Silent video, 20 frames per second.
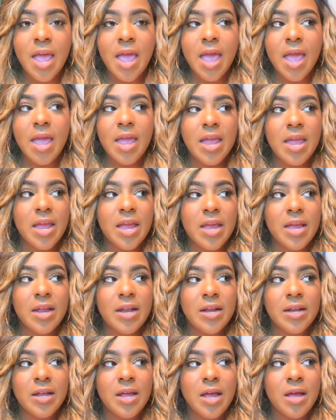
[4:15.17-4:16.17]

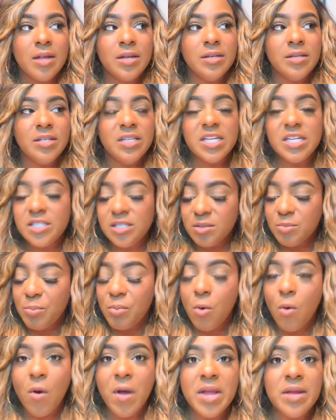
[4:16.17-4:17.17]
and
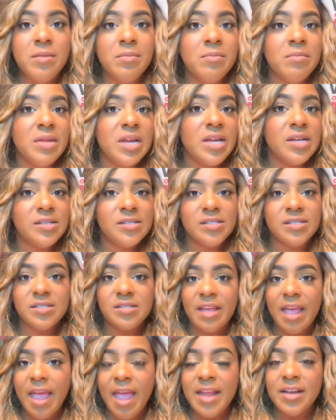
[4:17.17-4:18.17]
disappointment,
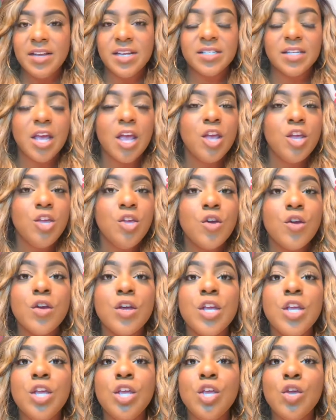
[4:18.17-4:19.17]
sadness. You're
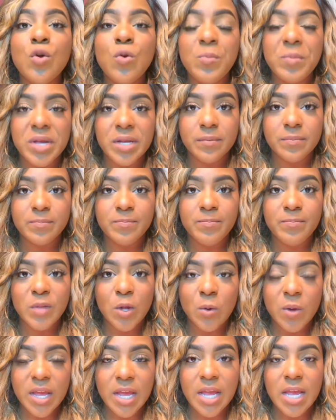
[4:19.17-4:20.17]
human,
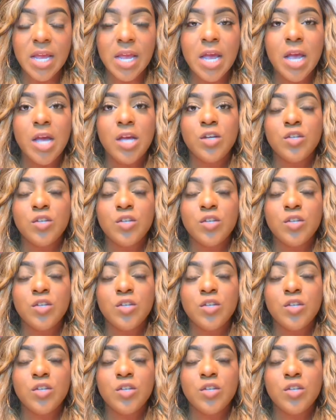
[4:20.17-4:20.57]
okay?